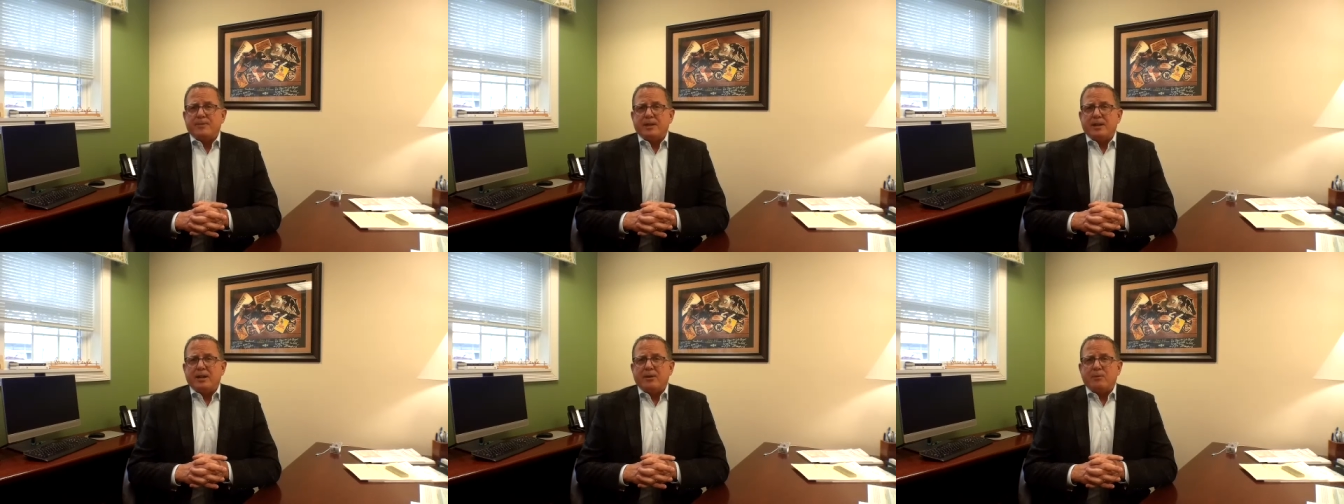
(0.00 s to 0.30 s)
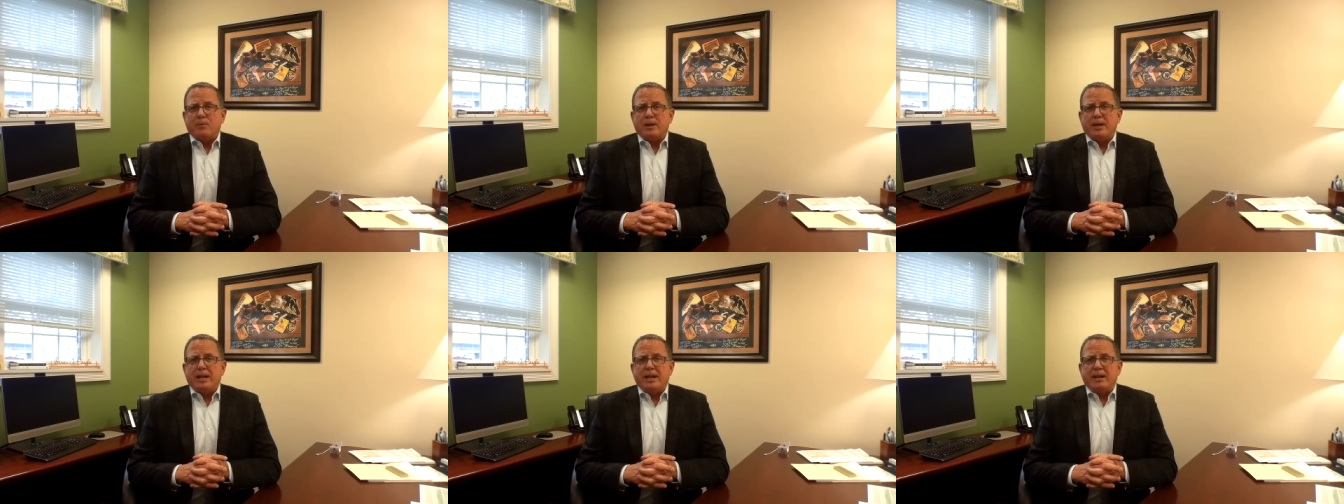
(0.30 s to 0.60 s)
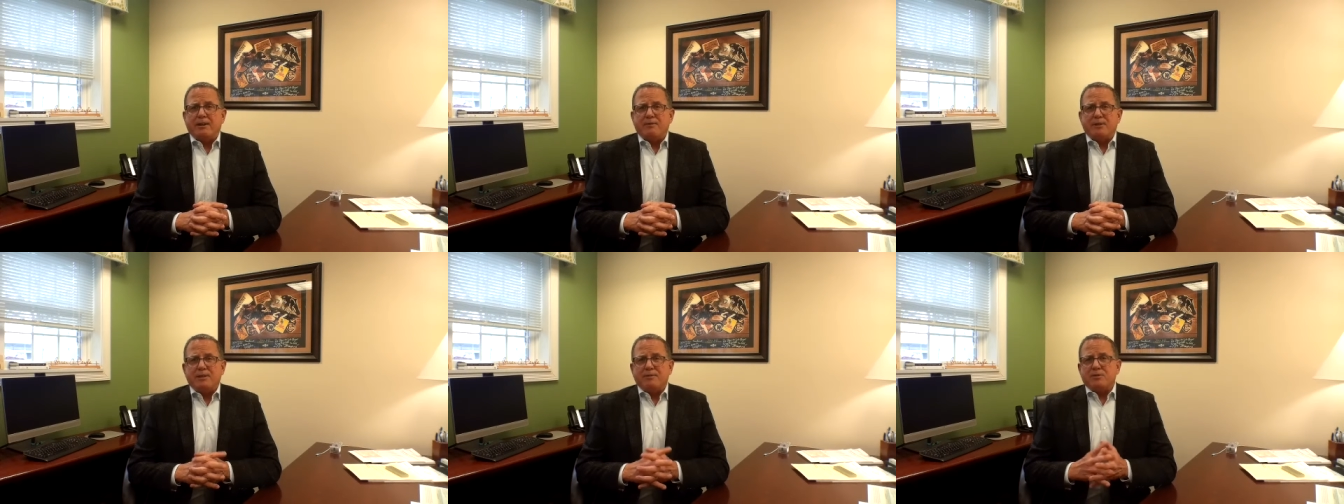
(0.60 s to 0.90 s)
And we
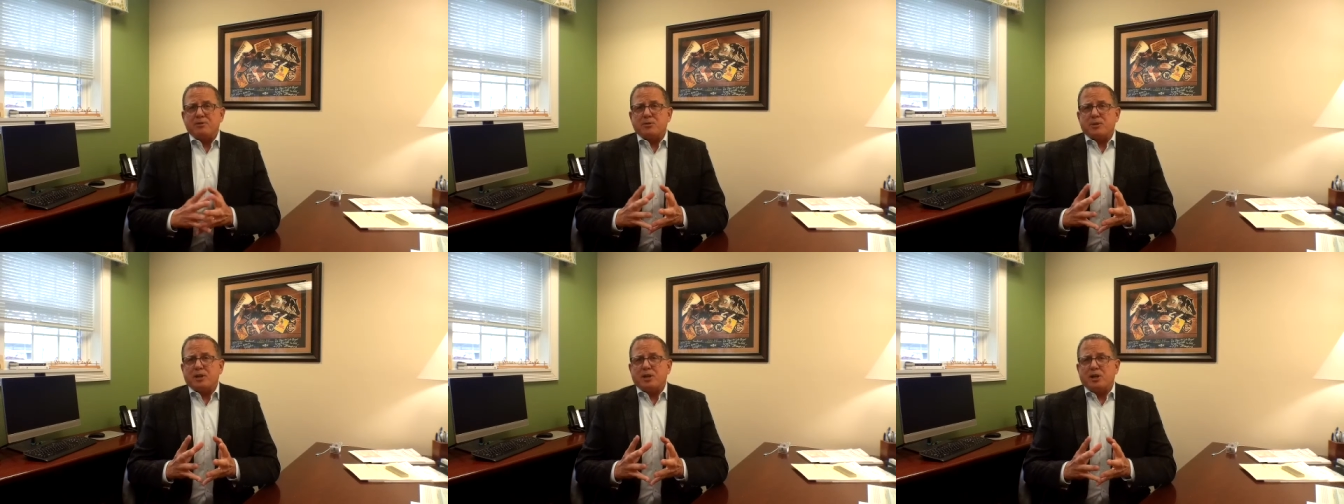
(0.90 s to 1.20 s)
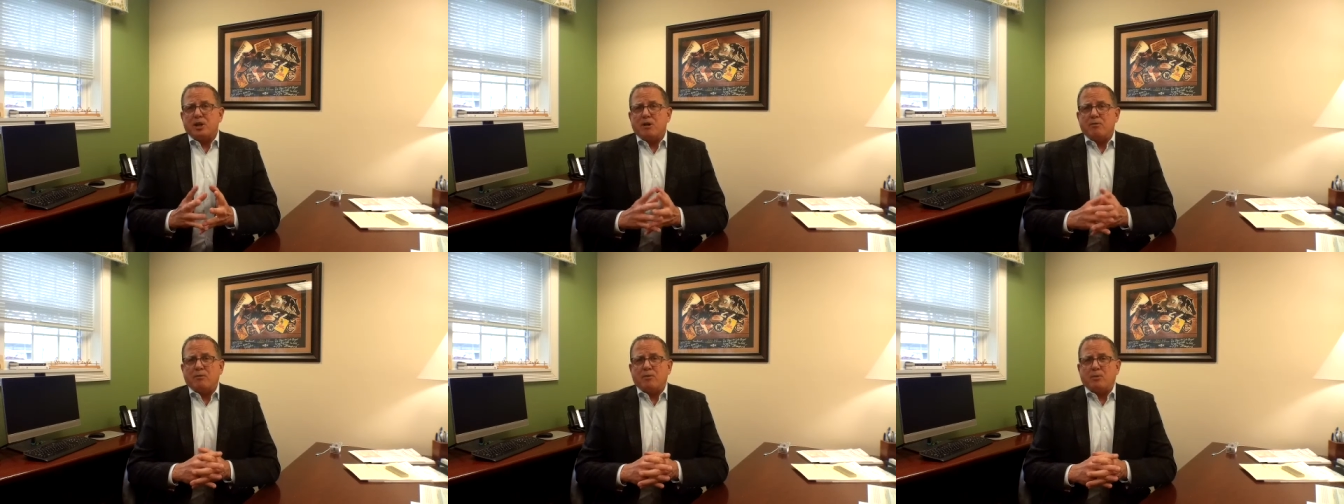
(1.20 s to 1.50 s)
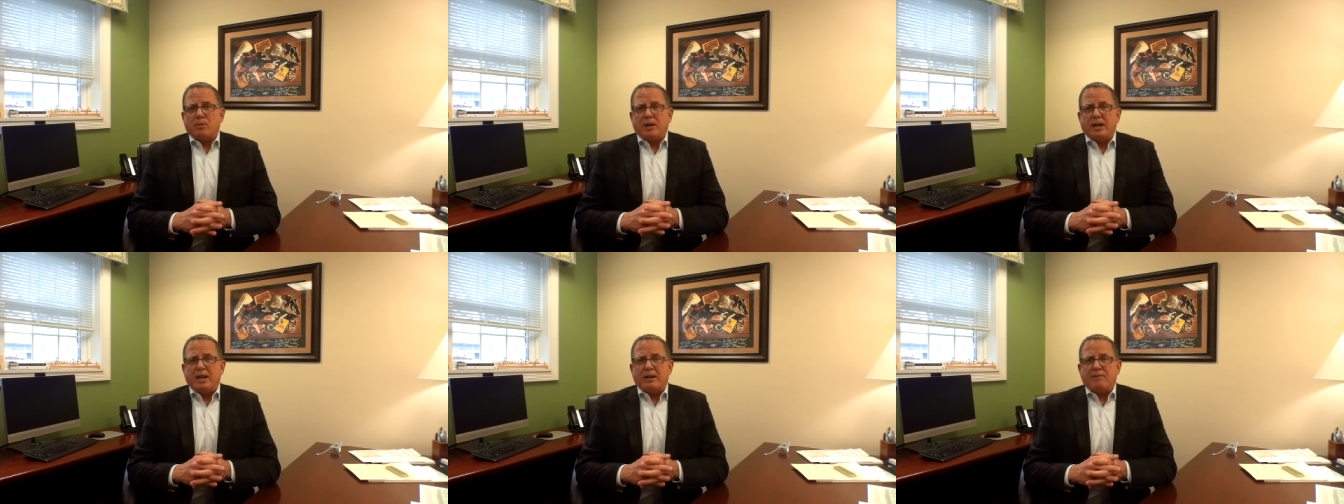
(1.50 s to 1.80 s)
have, even during COVID,
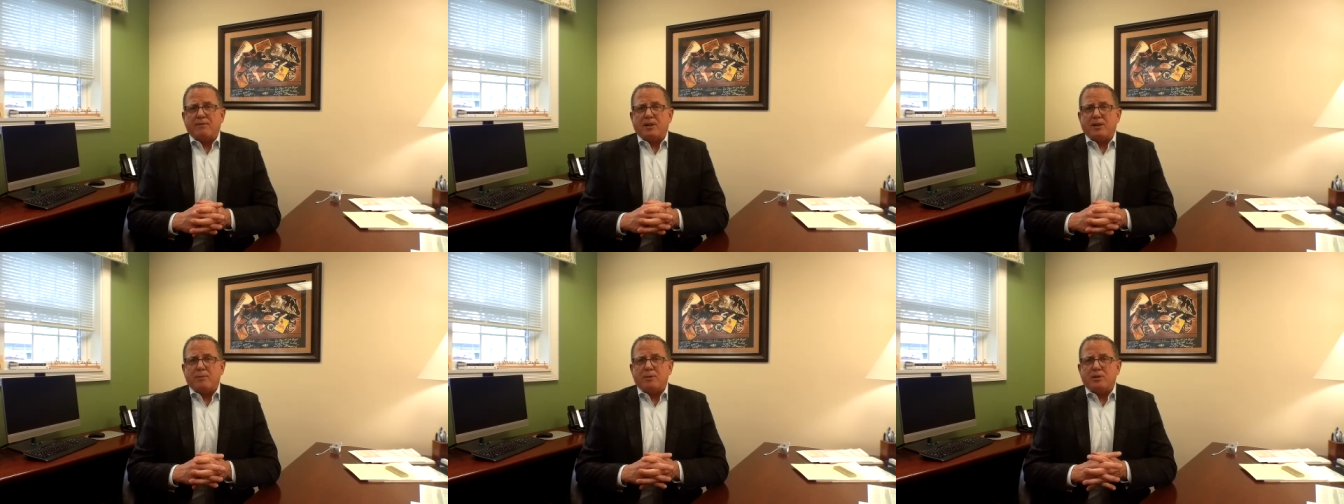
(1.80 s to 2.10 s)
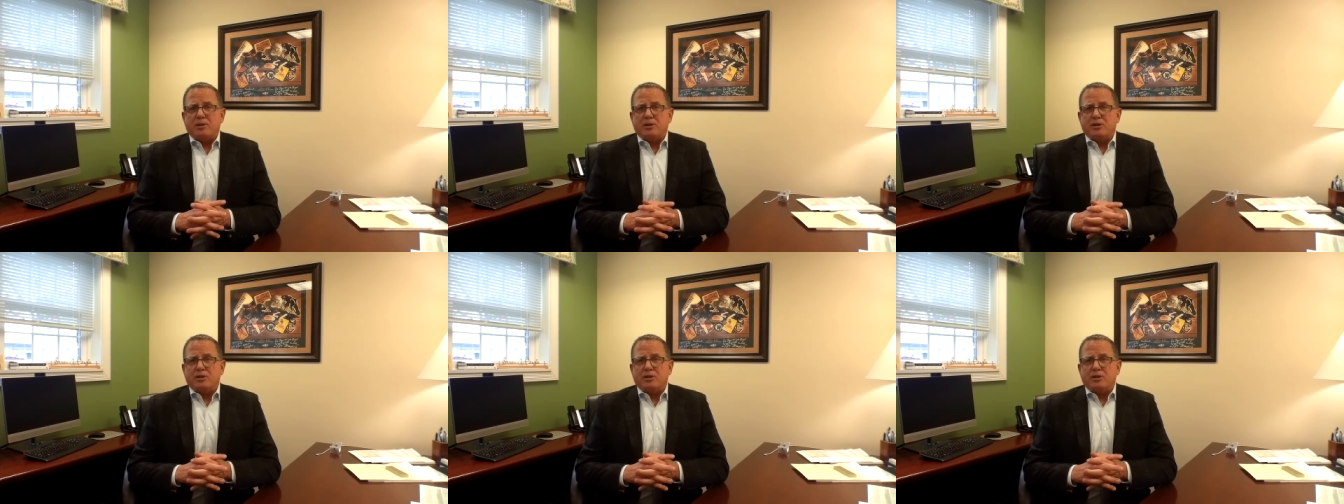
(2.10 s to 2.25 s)
we have communion